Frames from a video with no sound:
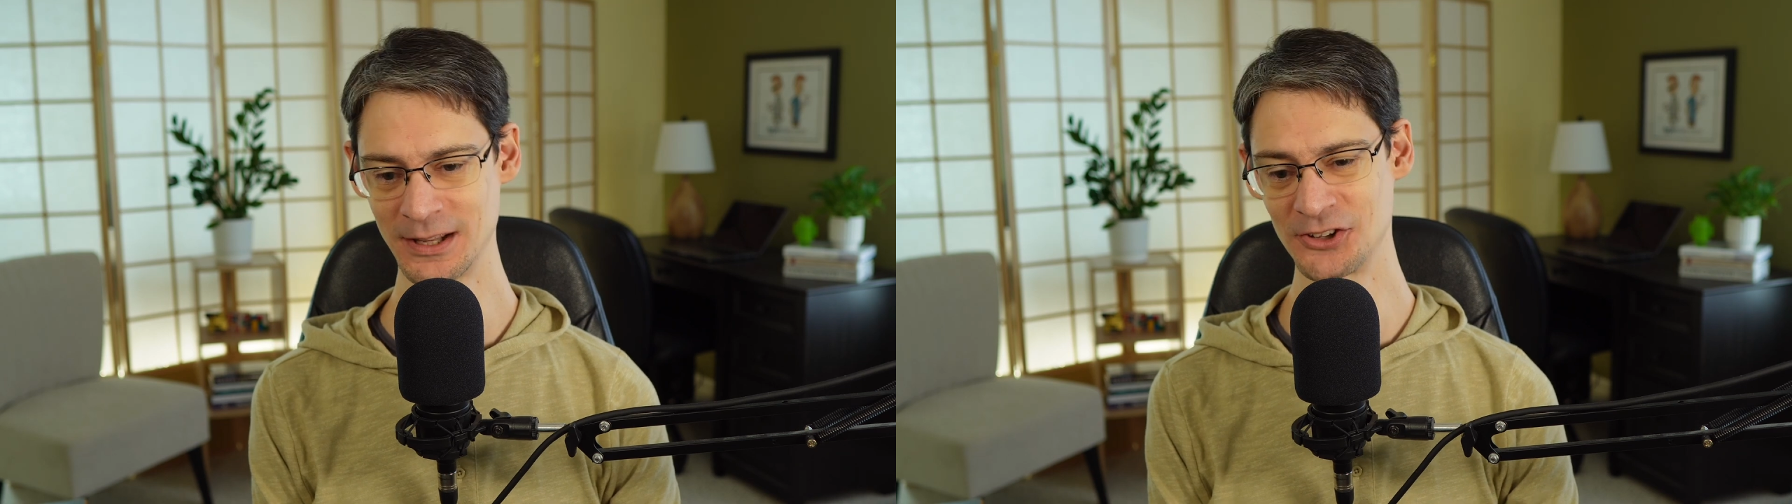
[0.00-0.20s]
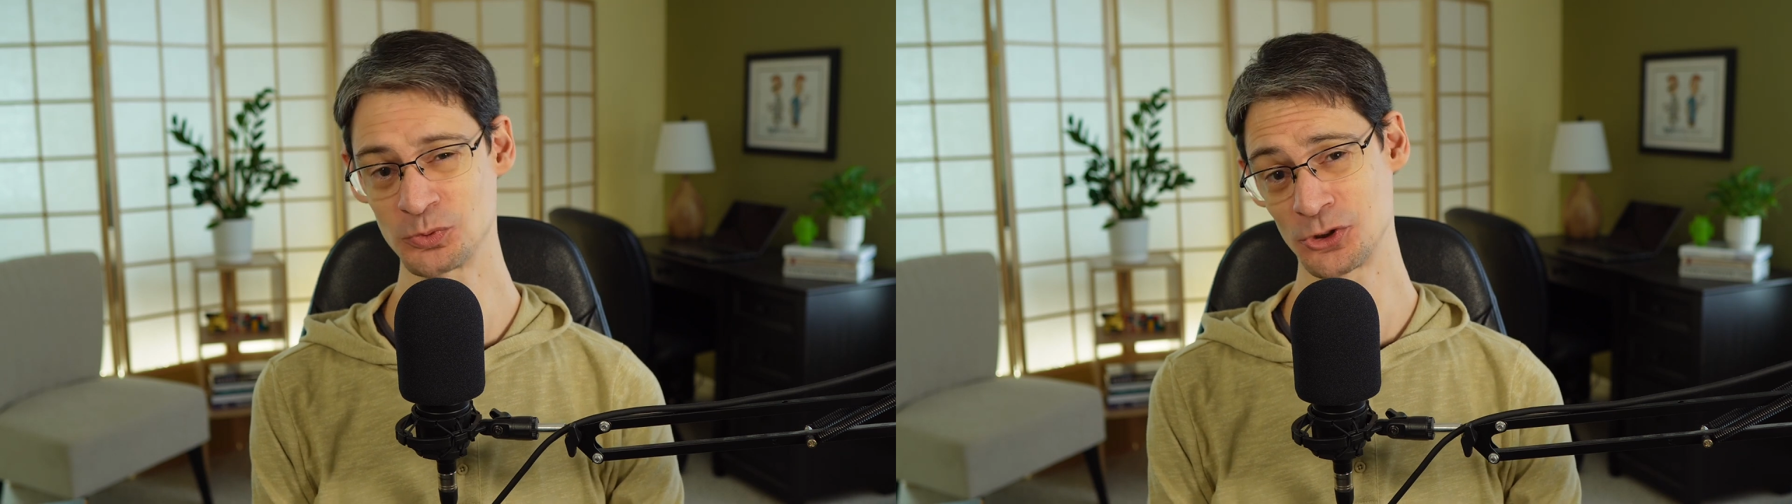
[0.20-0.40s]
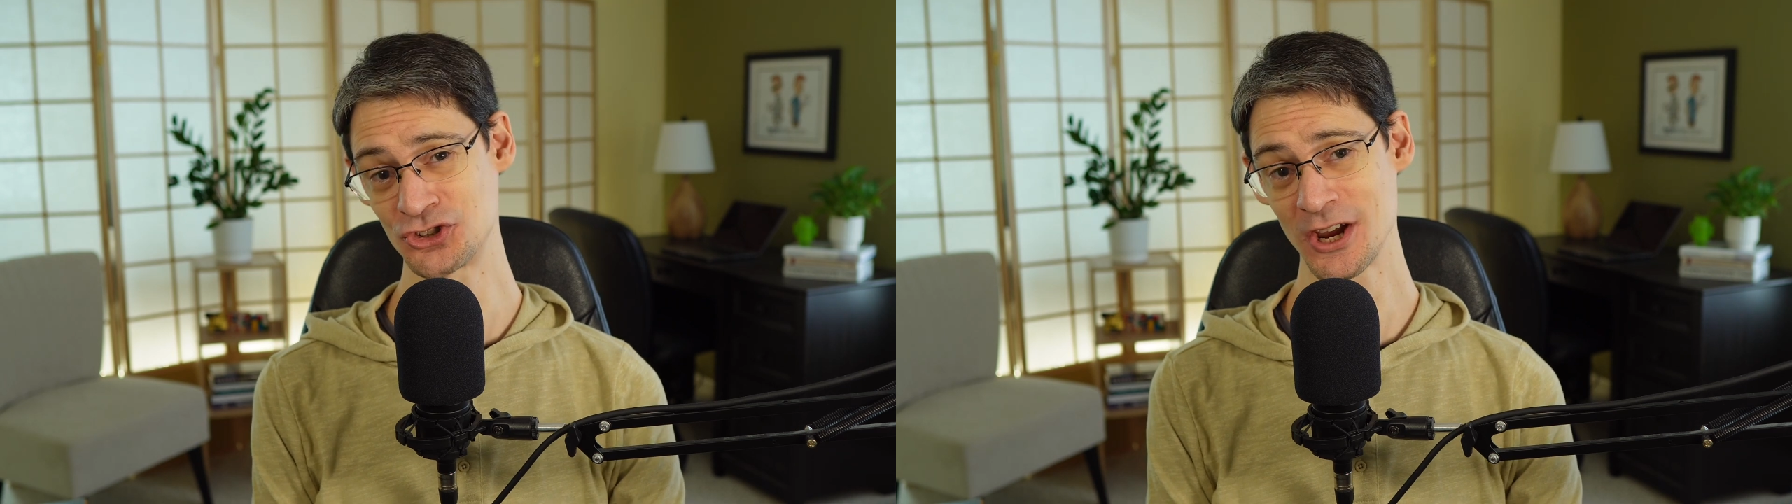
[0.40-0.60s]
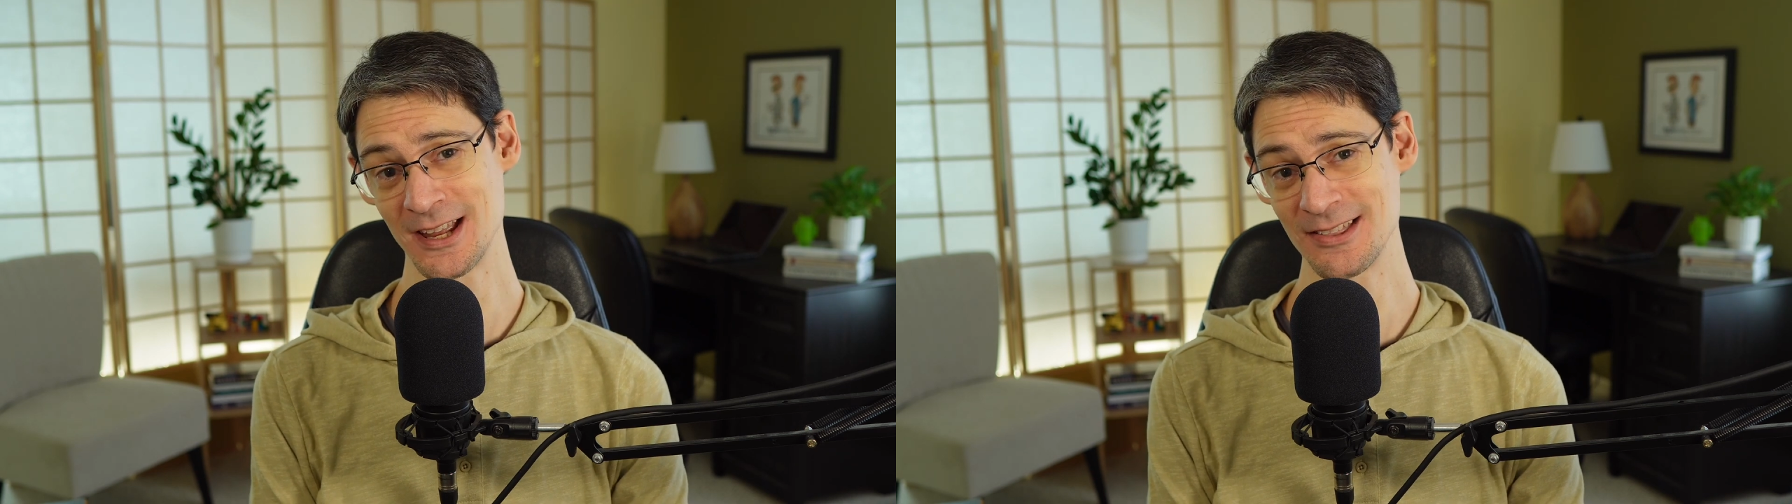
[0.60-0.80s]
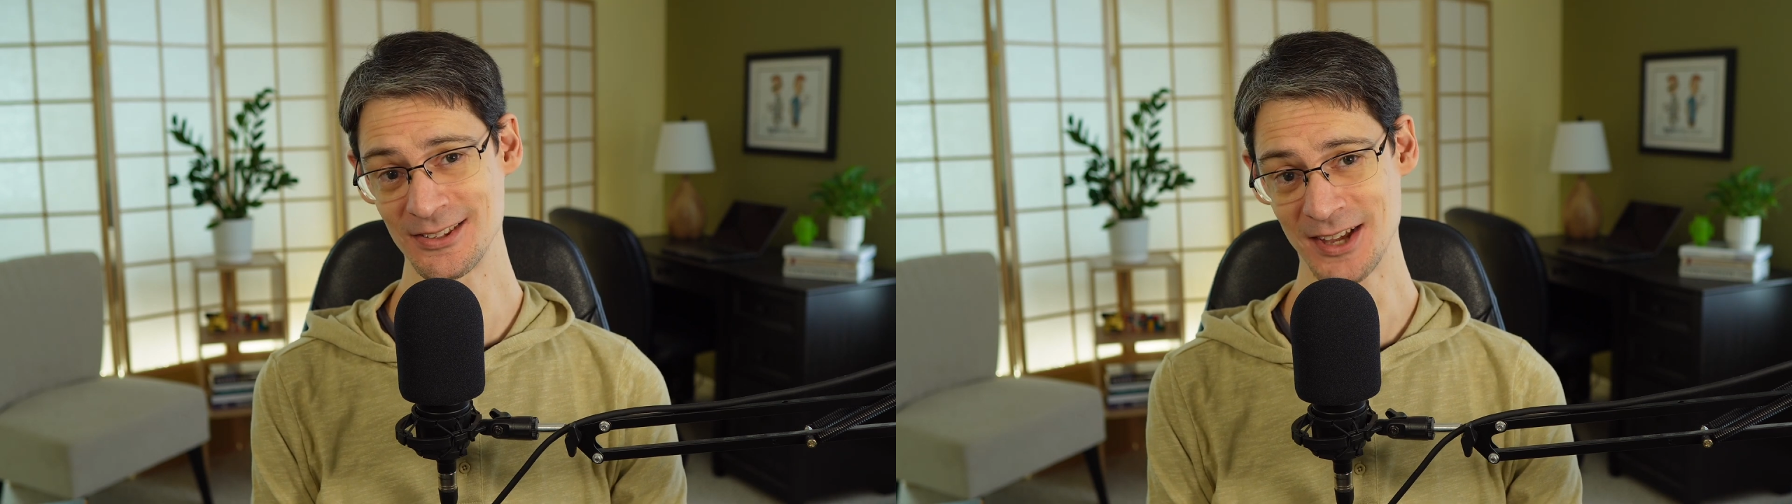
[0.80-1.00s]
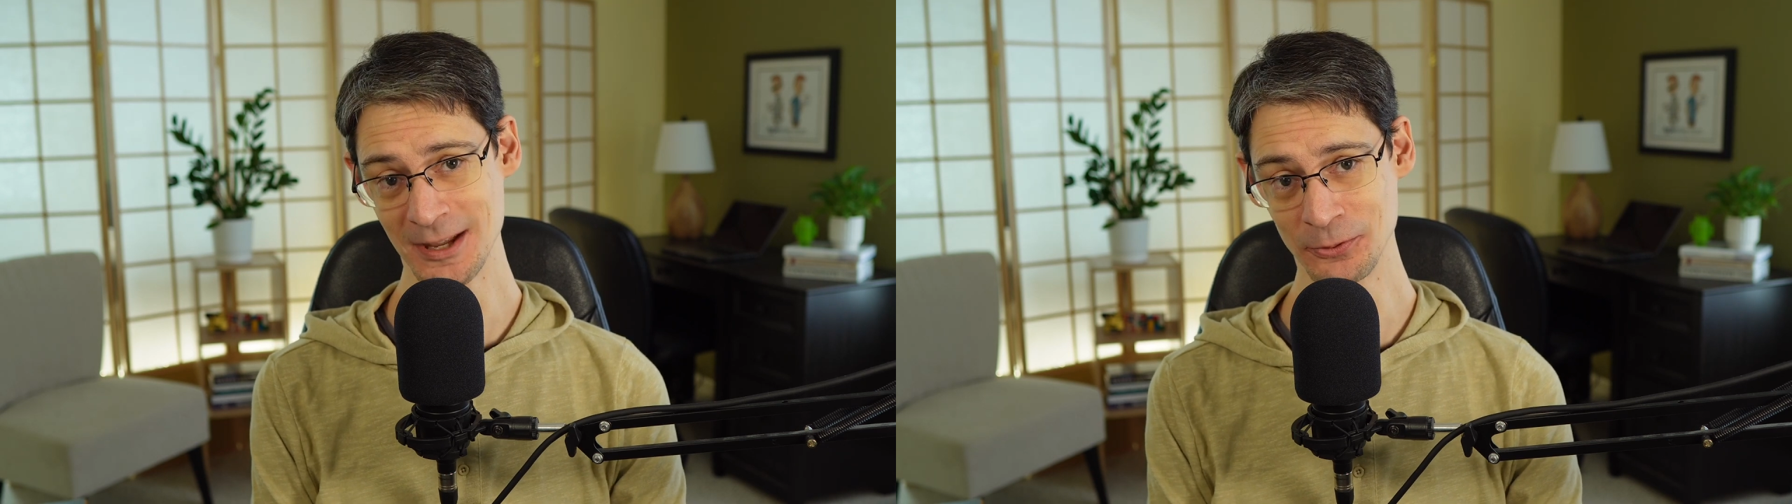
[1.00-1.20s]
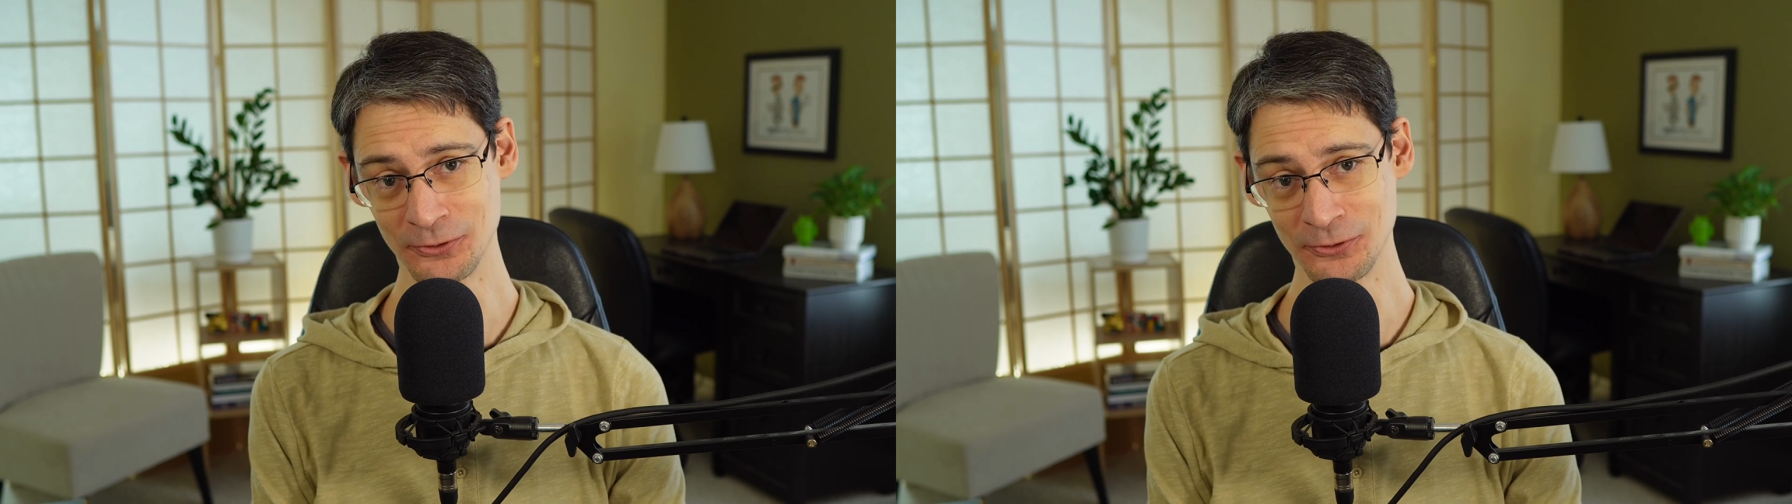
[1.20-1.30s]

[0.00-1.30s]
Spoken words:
Because we're checking the type